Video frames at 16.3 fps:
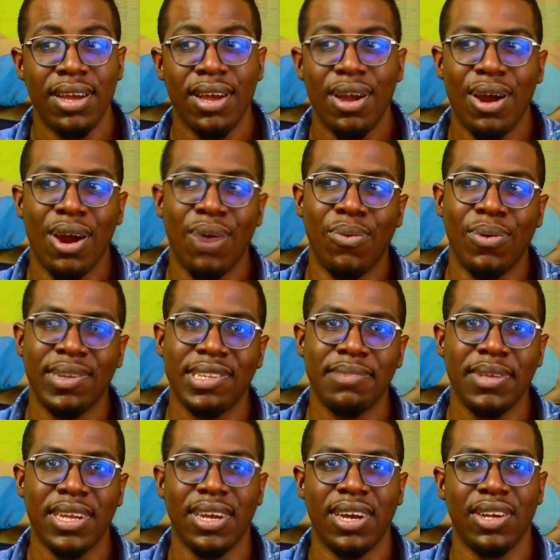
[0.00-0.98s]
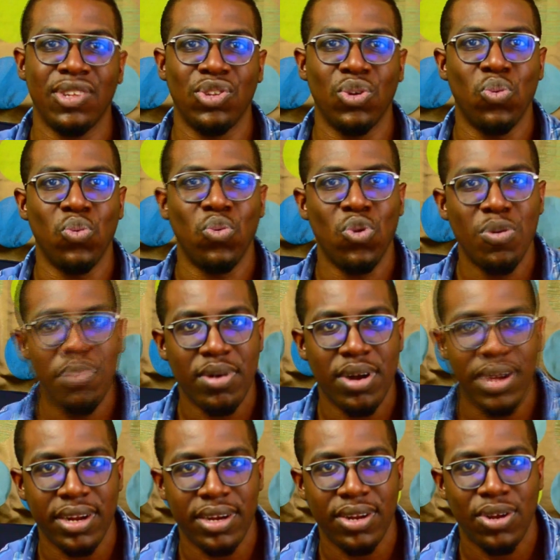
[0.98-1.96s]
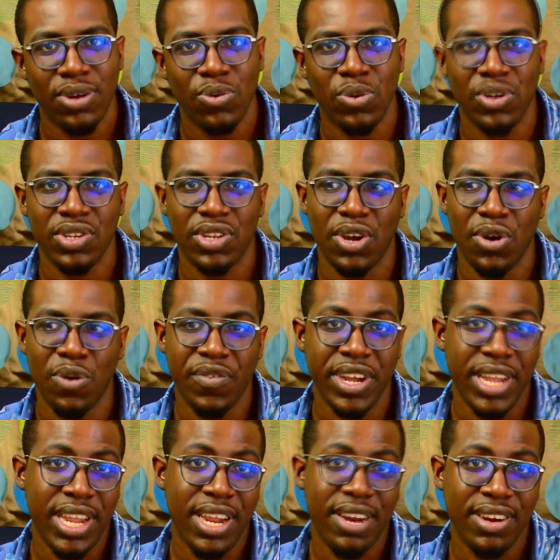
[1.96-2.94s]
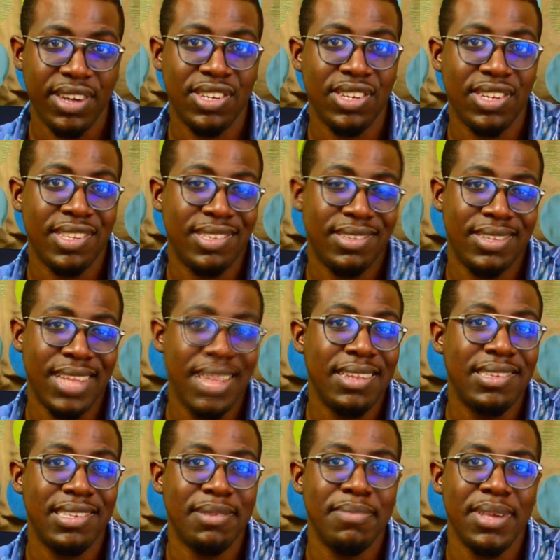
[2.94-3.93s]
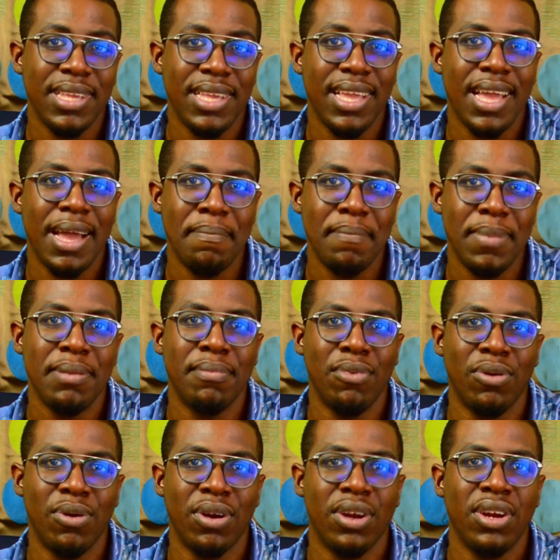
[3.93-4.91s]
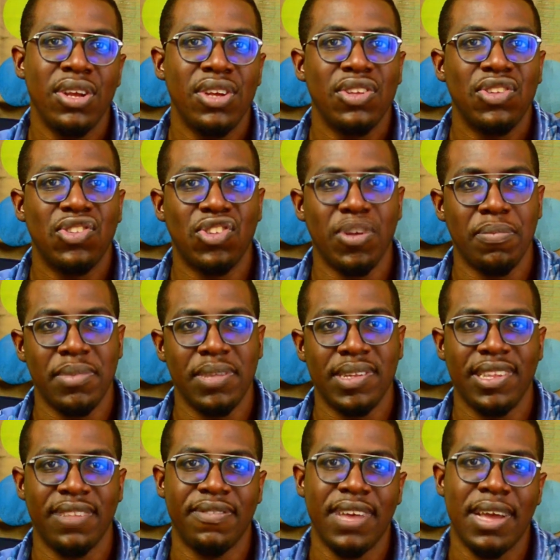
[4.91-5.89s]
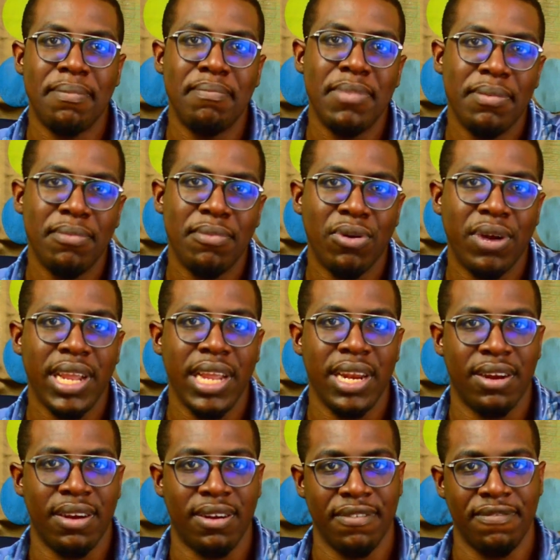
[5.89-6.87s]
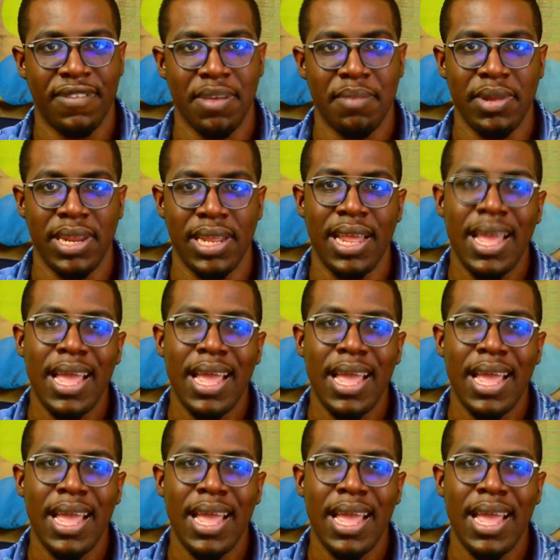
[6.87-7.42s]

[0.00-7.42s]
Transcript: Or was it because the woman was over here, it just tends to be a bit more submissive, a bit more in her feminine,